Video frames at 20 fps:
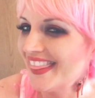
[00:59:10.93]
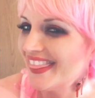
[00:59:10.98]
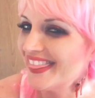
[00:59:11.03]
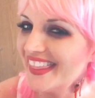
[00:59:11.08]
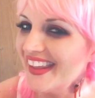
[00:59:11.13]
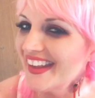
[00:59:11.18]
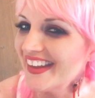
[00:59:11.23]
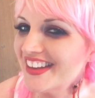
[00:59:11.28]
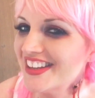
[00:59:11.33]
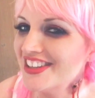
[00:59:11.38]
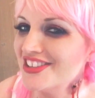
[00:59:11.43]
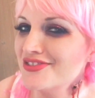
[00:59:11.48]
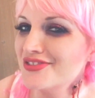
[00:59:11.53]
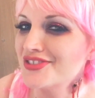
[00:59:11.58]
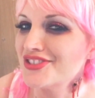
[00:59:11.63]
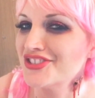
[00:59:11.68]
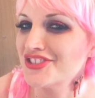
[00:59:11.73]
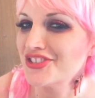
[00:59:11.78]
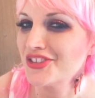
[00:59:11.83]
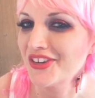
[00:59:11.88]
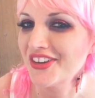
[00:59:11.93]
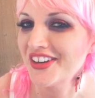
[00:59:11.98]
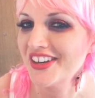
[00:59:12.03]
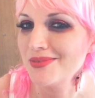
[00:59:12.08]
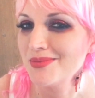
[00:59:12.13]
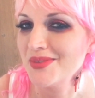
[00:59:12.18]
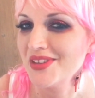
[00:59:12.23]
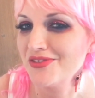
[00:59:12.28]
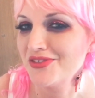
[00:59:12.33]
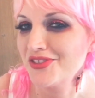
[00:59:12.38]
thank you for
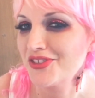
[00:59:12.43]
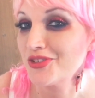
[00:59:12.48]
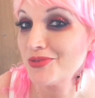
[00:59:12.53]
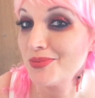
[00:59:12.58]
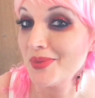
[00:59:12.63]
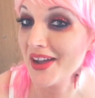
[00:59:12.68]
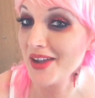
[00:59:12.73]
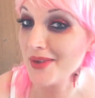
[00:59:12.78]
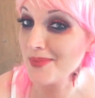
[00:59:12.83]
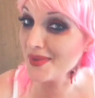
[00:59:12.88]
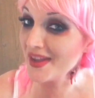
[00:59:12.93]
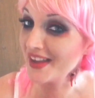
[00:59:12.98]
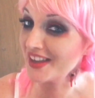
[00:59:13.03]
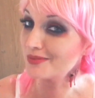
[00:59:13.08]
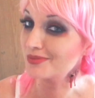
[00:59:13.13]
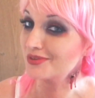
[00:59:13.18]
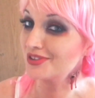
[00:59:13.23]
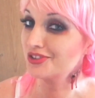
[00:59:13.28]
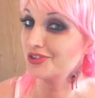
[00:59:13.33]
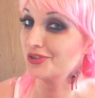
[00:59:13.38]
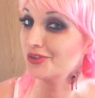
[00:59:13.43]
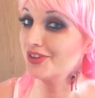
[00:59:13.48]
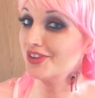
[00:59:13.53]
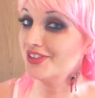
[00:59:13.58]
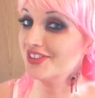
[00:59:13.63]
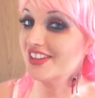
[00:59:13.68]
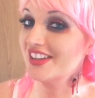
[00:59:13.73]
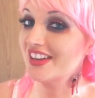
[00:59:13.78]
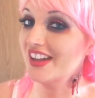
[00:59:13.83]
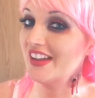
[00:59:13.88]
joining me for my makeup tutorial
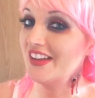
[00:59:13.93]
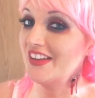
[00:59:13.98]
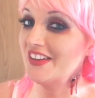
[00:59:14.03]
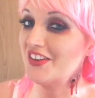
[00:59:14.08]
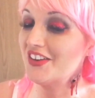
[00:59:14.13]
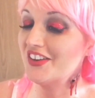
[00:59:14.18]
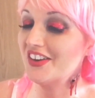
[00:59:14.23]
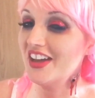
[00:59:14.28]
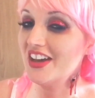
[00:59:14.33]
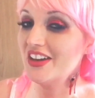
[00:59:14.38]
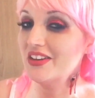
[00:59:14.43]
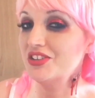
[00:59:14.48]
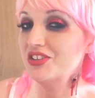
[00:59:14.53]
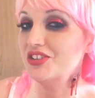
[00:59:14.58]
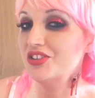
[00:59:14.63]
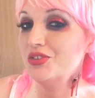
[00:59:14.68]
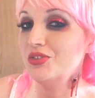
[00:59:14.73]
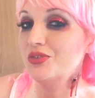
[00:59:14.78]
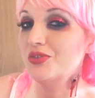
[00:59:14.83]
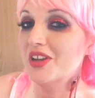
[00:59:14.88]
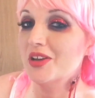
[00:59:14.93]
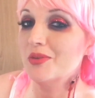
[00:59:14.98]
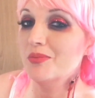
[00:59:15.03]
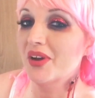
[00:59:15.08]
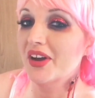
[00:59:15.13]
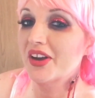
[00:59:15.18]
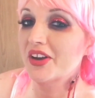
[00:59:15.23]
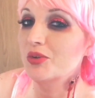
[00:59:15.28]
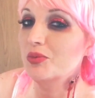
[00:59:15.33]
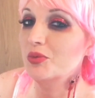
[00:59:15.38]
today on how to do
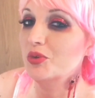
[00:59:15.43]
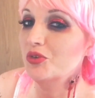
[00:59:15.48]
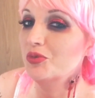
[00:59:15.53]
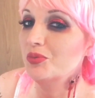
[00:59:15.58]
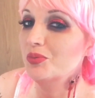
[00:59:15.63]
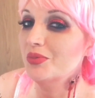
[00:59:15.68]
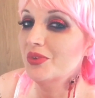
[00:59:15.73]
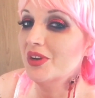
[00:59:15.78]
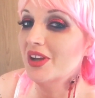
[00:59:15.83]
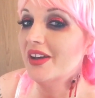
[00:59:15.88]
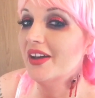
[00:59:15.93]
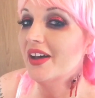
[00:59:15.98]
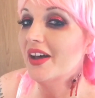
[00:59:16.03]
vampire wound